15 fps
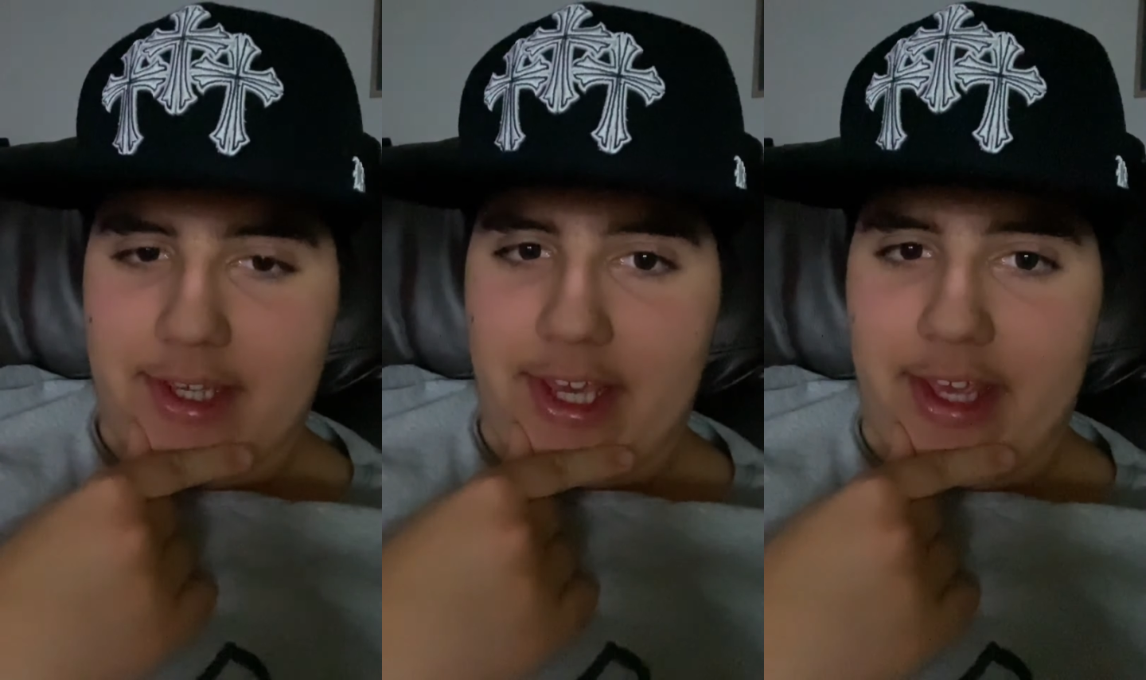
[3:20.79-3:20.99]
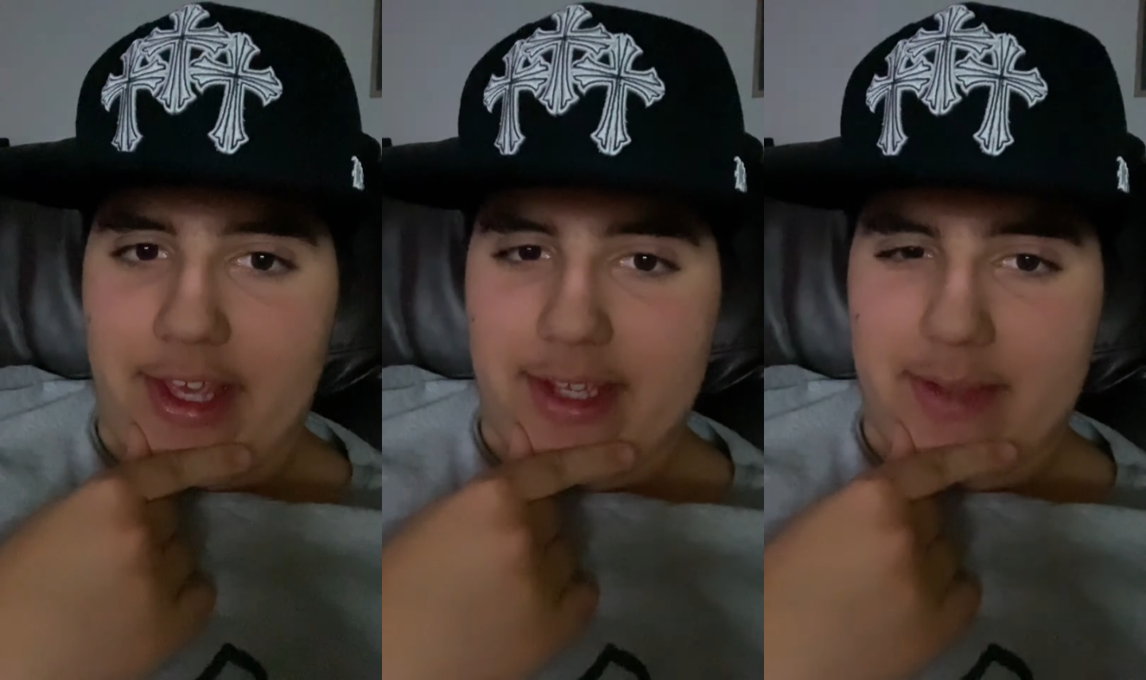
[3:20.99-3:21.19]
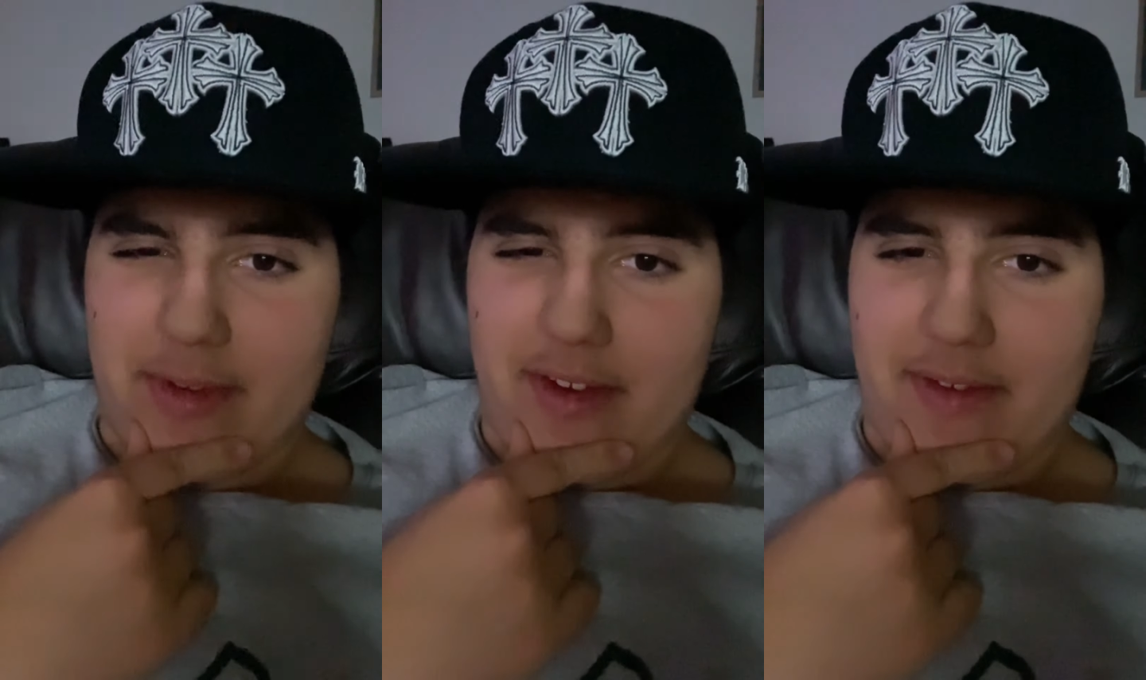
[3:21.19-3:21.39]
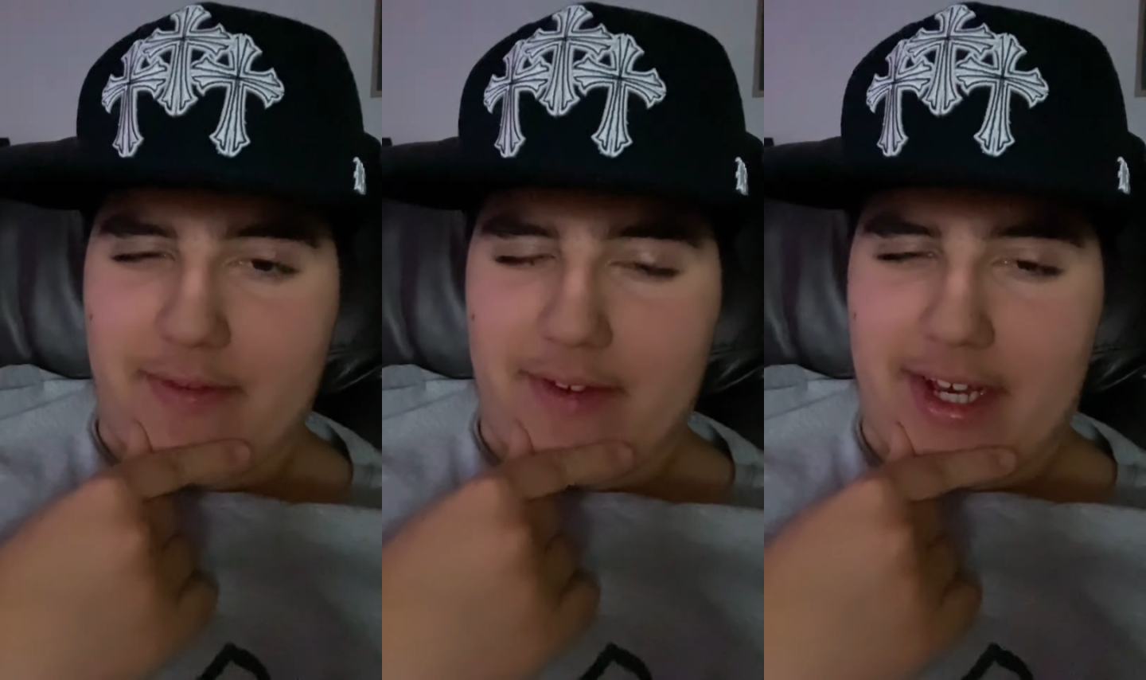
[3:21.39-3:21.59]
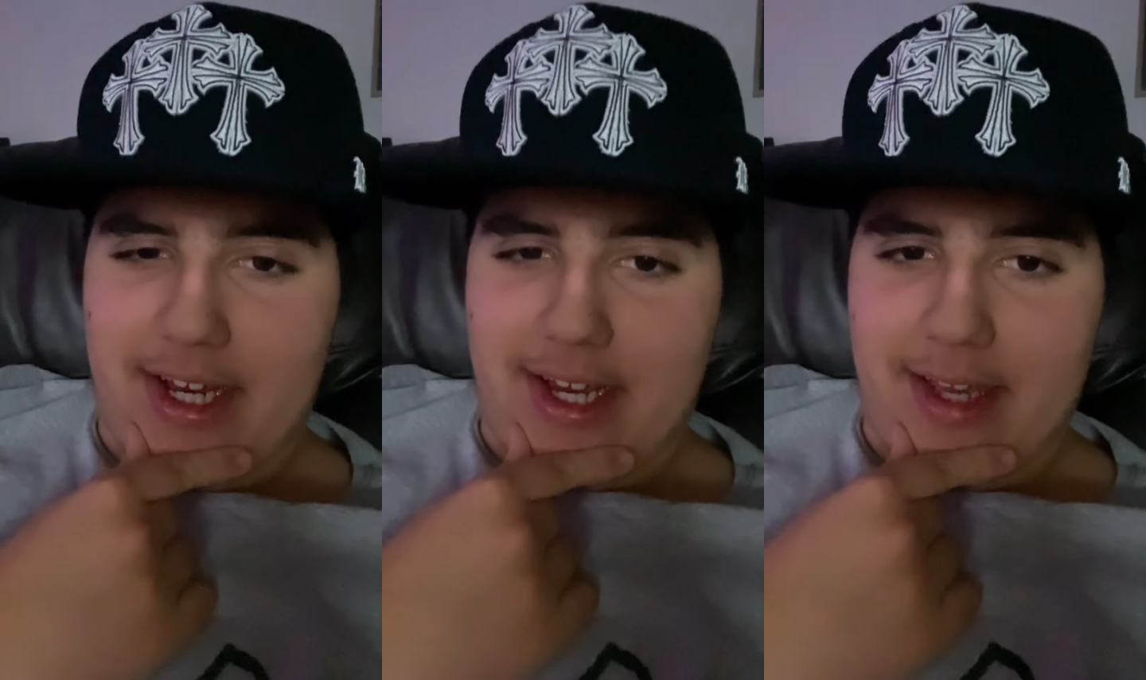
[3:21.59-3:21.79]
it gives me a
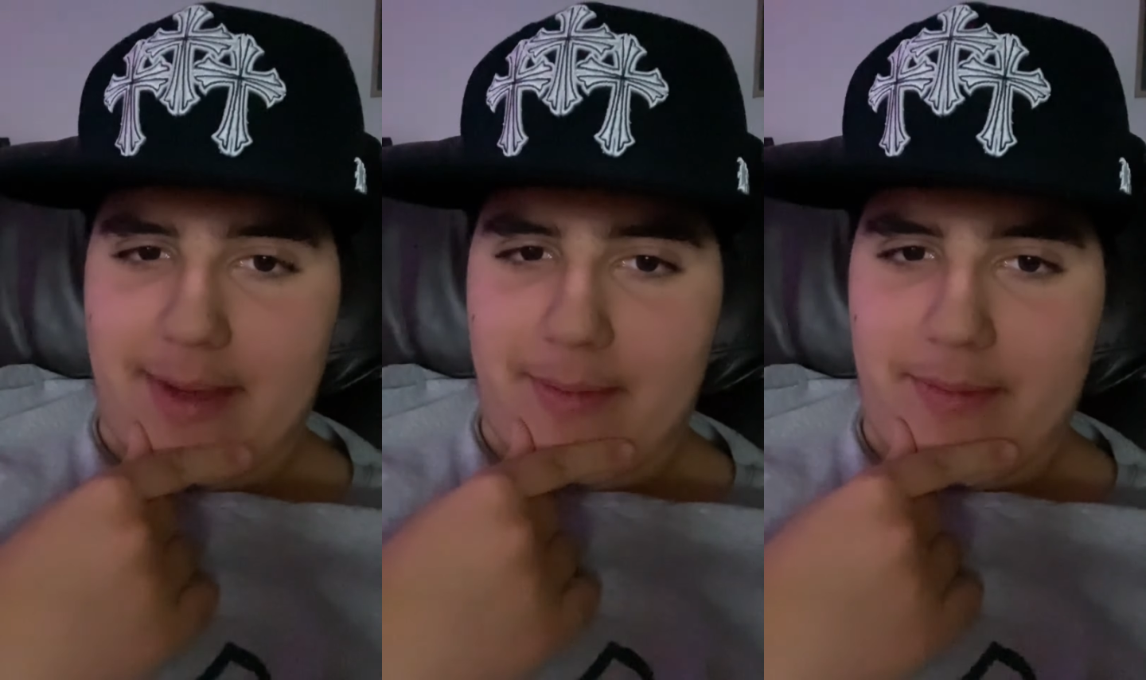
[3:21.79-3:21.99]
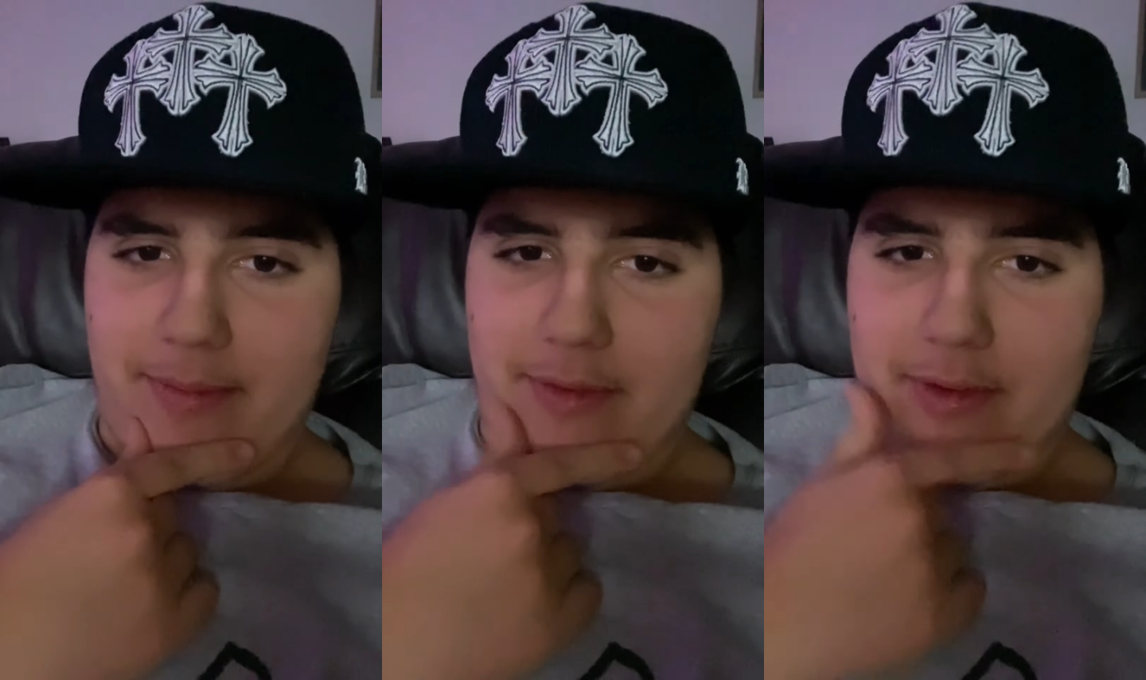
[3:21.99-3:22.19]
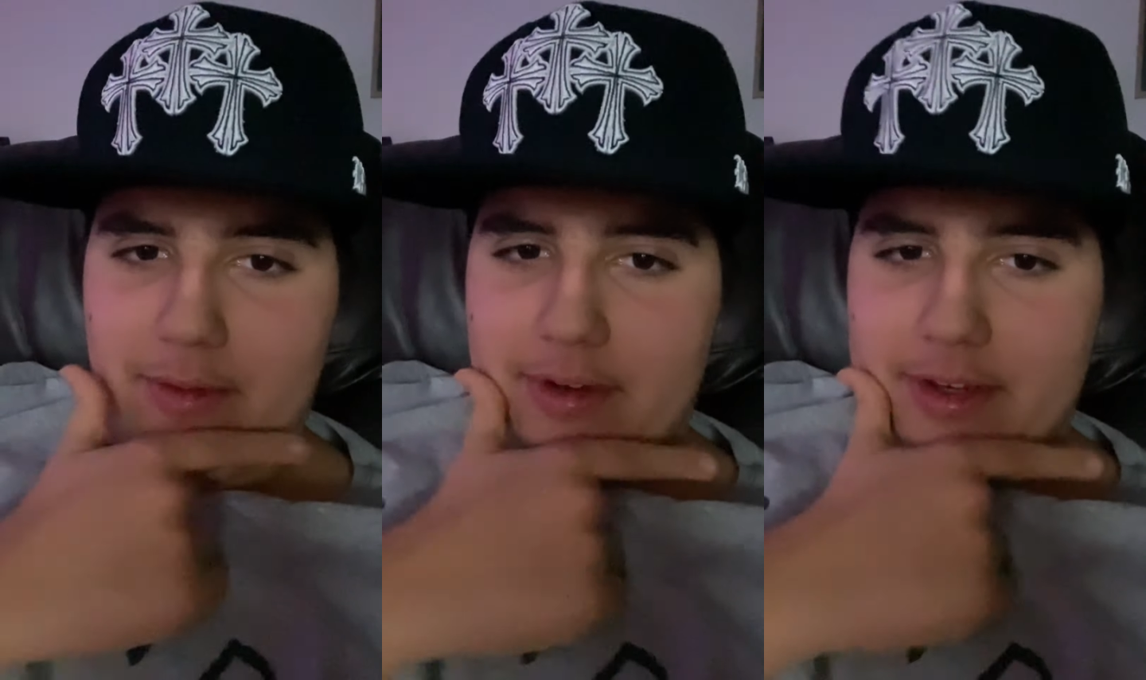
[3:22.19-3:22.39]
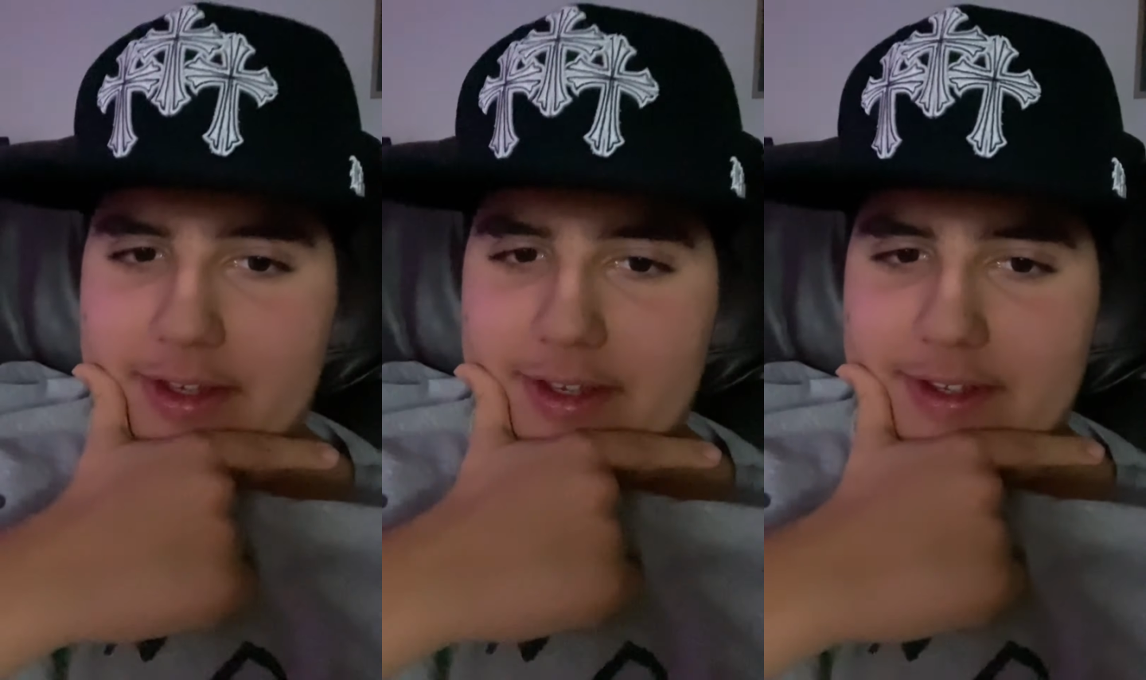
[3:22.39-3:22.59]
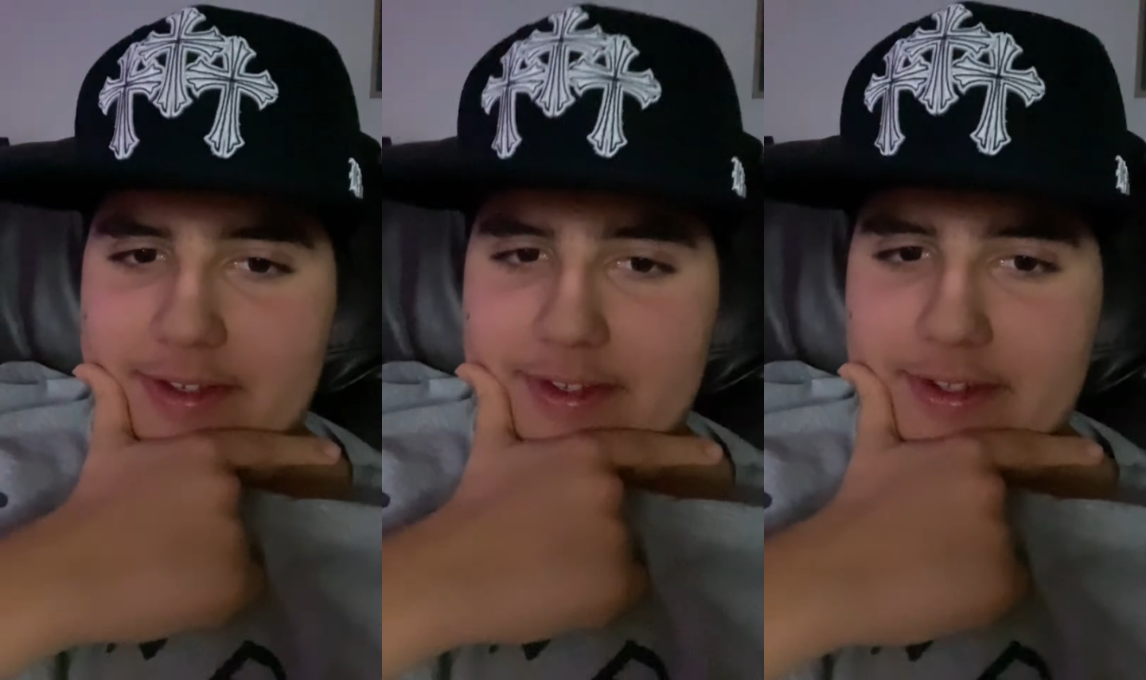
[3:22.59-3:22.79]
vibe doing
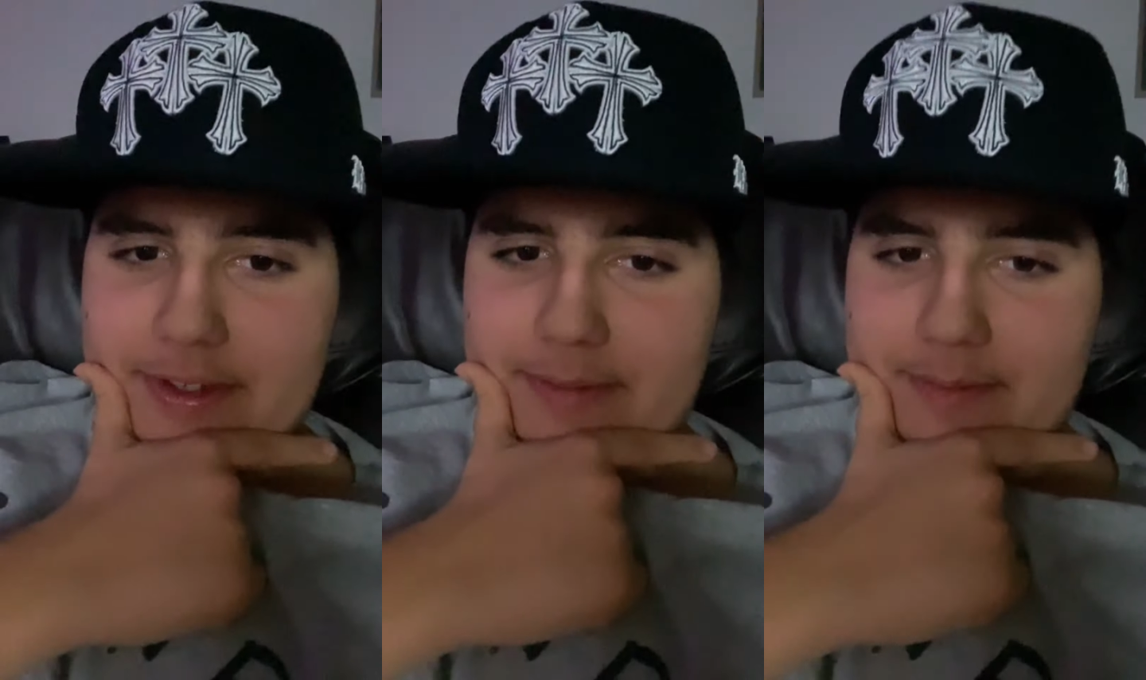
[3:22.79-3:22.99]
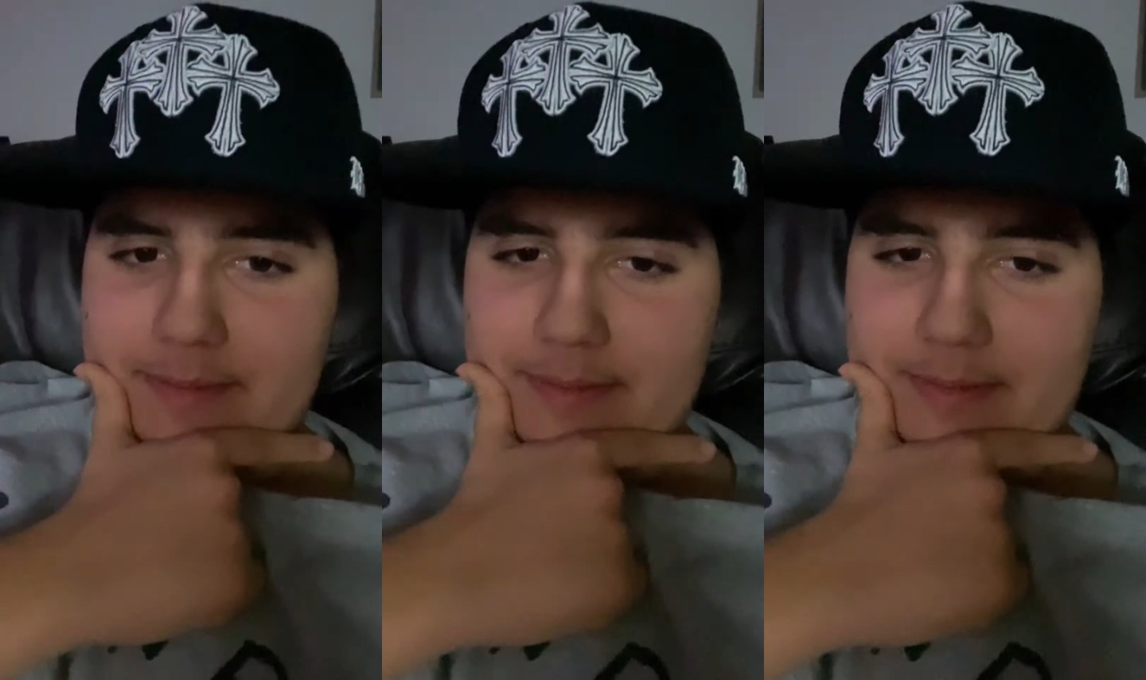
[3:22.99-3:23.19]
this.